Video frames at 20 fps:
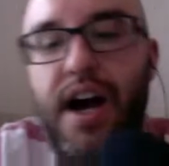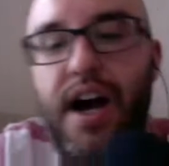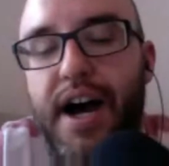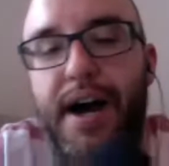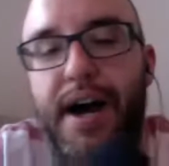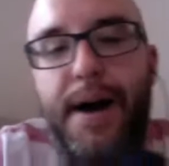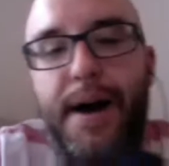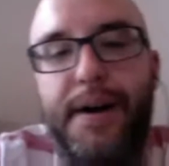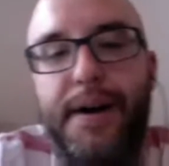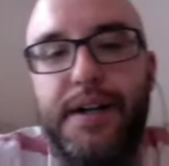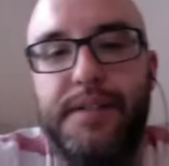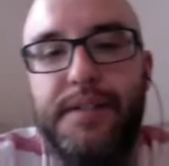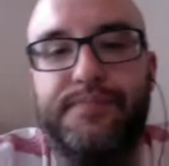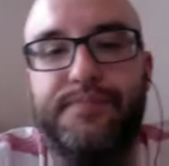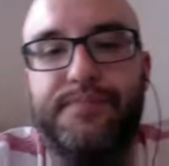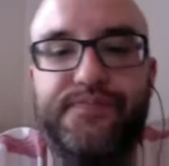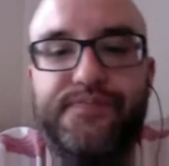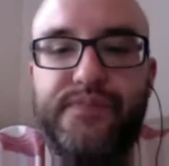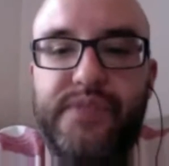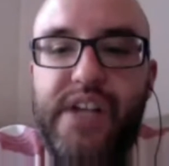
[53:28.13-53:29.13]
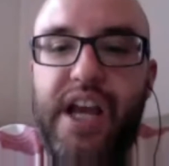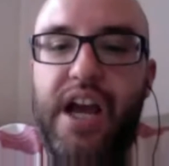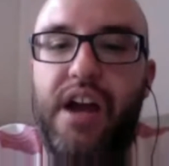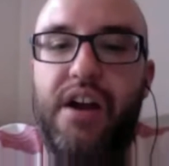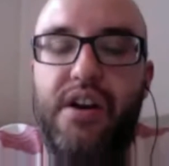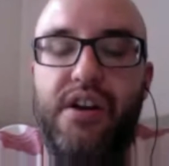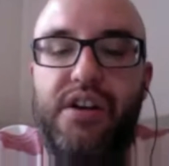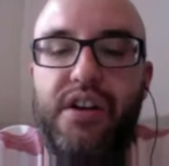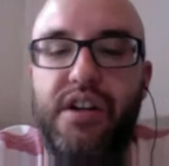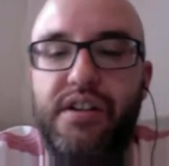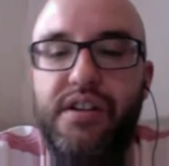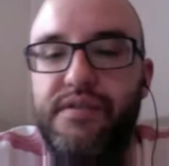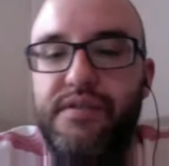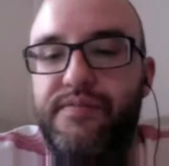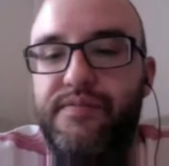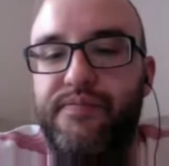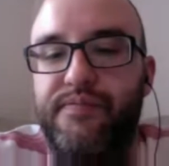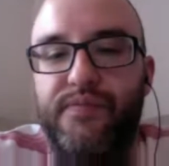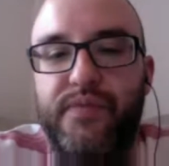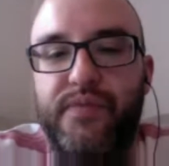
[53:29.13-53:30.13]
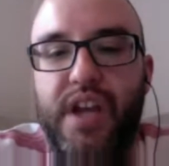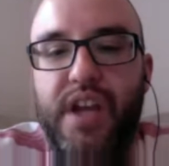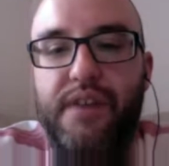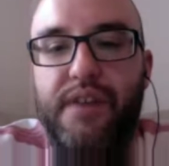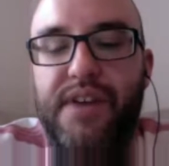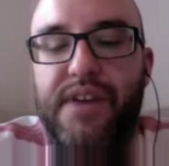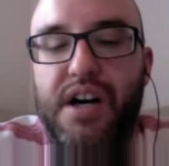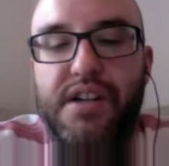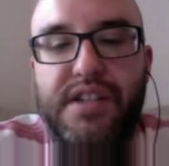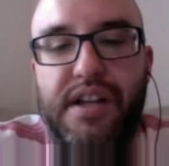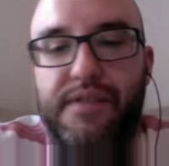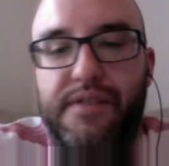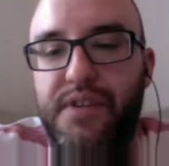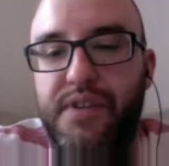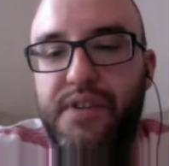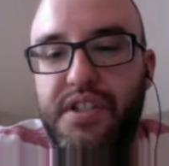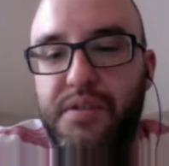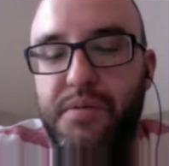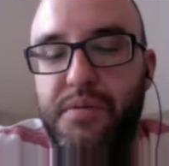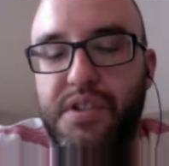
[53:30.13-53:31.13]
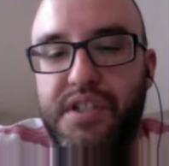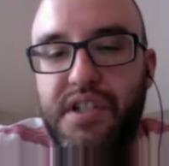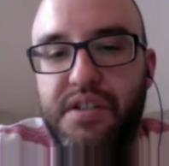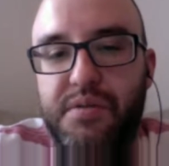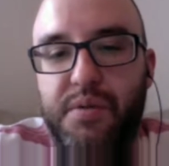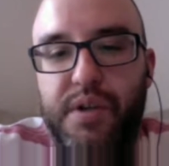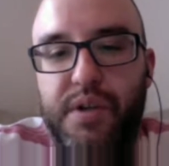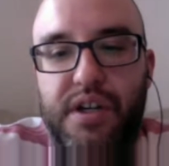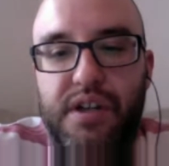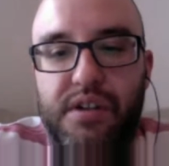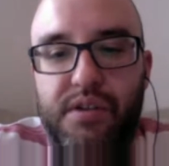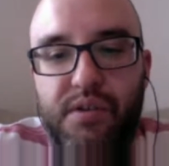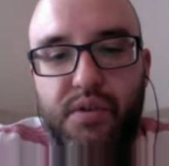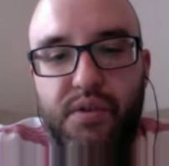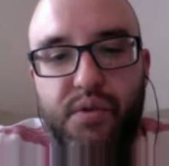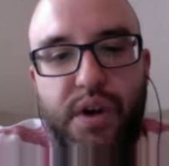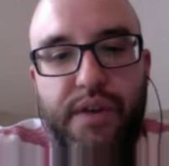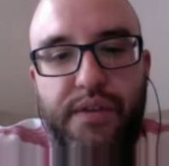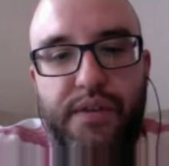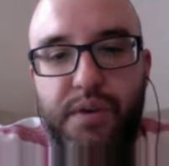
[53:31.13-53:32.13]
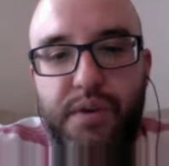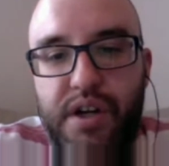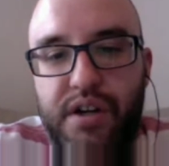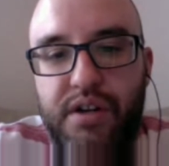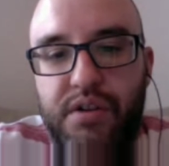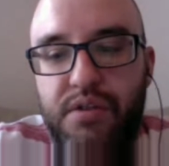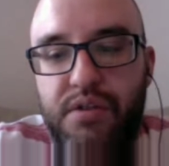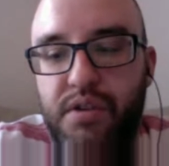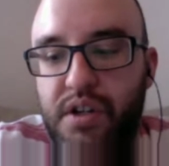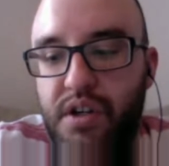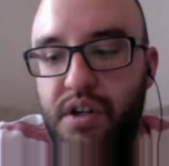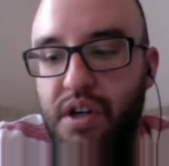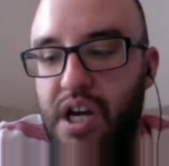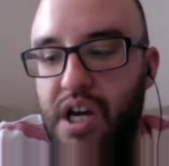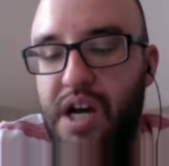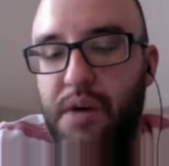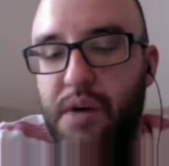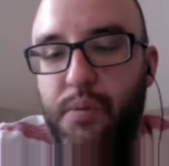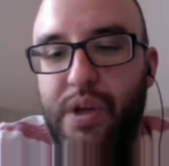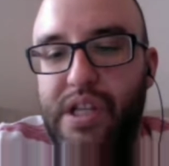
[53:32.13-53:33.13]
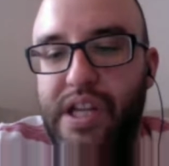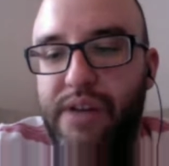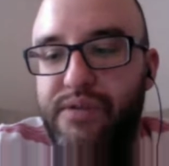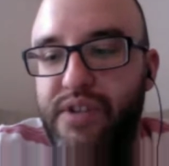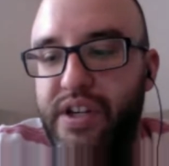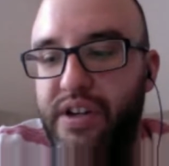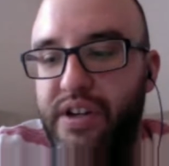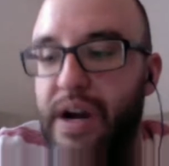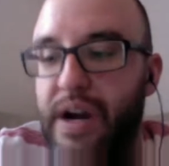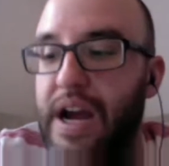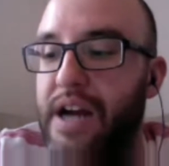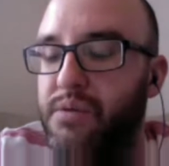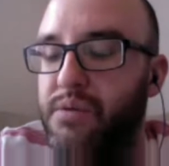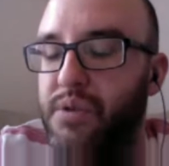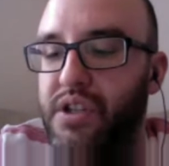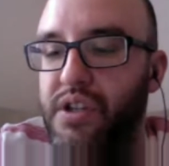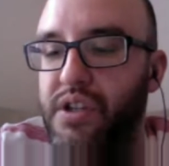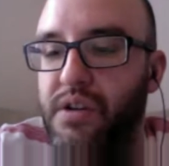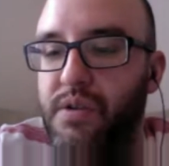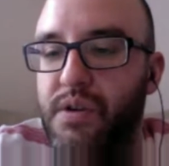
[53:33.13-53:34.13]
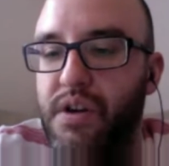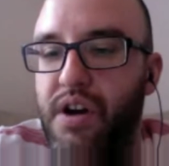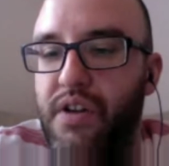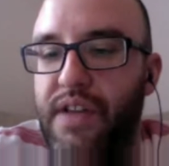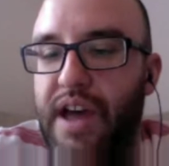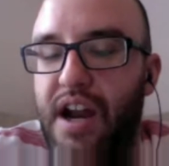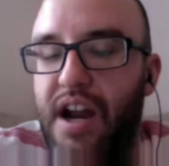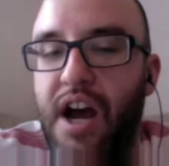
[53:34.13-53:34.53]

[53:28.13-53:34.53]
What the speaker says: You can follow us at First of the Worst on Twitter or whatever you want to do. We'd love to interact with you and all that.